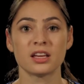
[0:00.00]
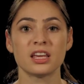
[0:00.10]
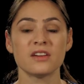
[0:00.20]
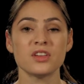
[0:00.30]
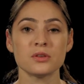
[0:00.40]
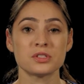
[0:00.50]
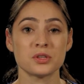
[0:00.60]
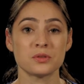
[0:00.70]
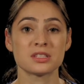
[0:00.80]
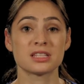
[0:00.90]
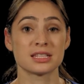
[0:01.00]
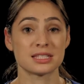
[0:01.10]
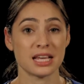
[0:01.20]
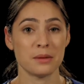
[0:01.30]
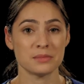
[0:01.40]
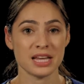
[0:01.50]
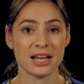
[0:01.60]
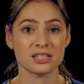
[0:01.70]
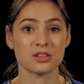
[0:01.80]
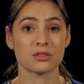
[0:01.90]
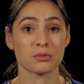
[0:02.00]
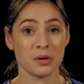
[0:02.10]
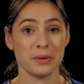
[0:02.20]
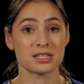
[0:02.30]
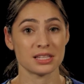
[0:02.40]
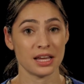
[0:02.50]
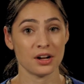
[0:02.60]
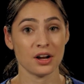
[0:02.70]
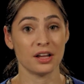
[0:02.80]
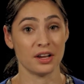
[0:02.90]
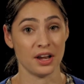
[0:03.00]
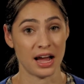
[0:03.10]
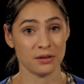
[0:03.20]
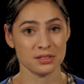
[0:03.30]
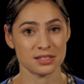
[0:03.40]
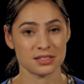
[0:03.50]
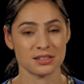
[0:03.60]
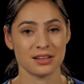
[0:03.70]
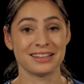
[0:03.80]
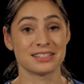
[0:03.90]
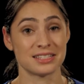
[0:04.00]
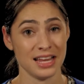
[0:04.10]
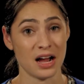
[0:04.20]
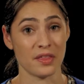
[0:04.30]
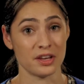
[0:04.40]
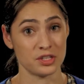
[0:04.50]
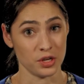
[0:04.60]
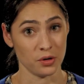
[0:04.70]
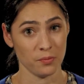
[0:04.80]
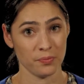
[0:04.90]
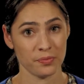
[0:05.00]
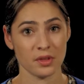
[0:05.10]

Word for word: Give those students the same test three weeks later unannounced and see how they do.